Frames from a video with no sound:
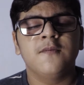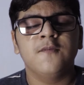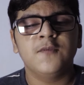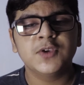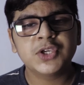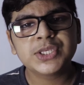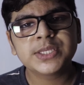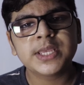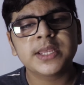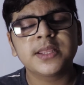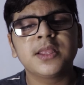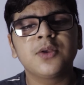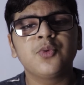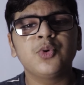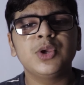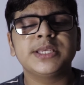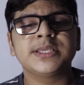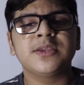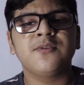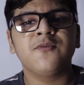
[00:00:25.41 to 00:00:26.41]
which is another
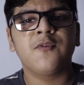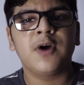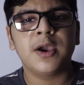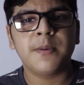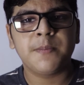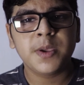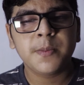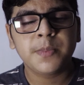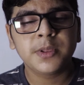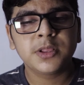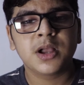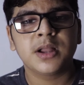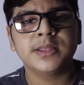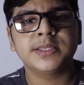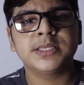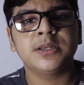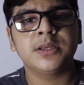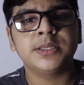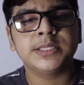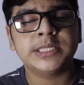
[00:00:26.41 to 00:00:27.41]
reason why people
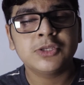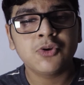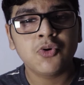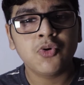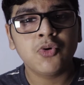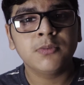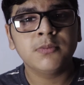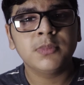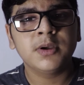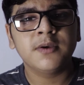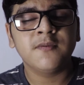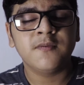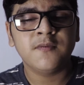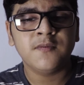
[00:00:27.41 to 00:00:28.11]
consider Zoom